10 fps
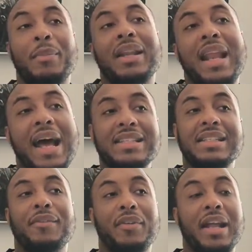but it adds a
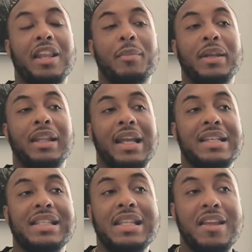different element. Like
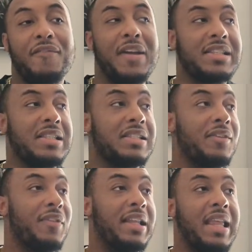I said, the effects and
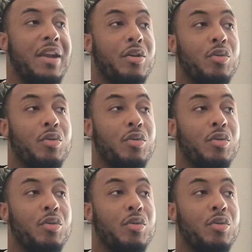stuff like that are